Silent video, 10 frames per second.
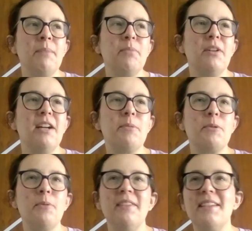perhaps
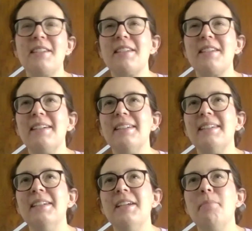when this
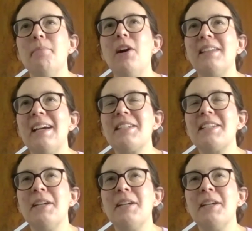uh, podcast